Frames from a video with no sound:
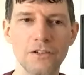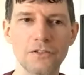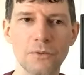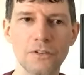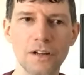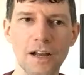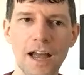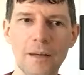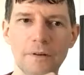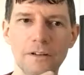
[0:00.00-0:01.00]
So what's going to
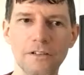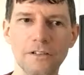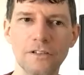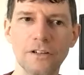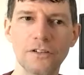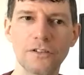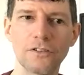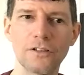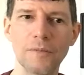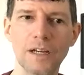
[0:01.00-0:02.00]
happen is this, you know,
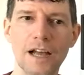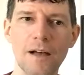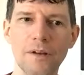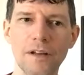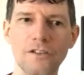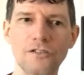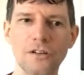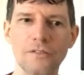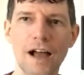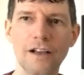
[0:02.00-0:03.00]
there's going to be a
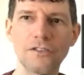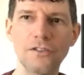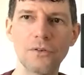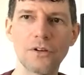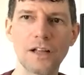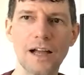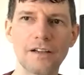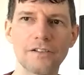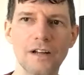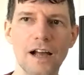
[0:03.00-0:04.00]
combination of
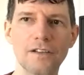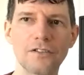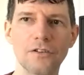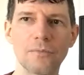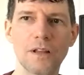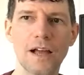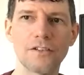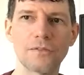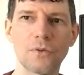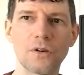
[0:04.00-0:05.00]
osteoclasts and
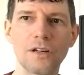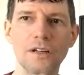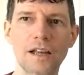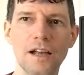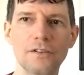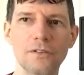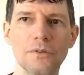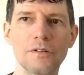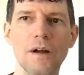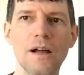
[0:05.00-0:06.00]
osteoblasts working together to
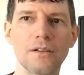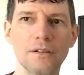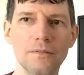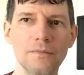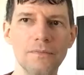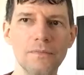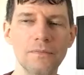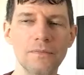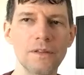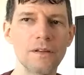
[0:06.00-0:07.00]
remodel.
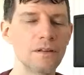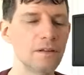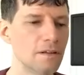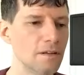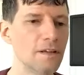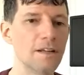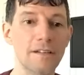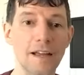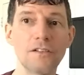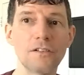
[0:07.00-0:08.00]

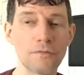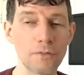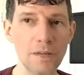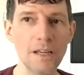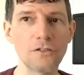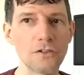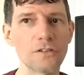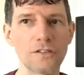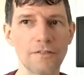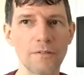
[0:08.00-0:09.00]
Takes for me, it
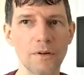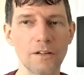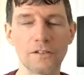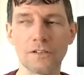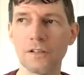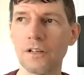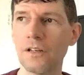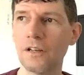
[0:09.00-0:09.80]
took seven months.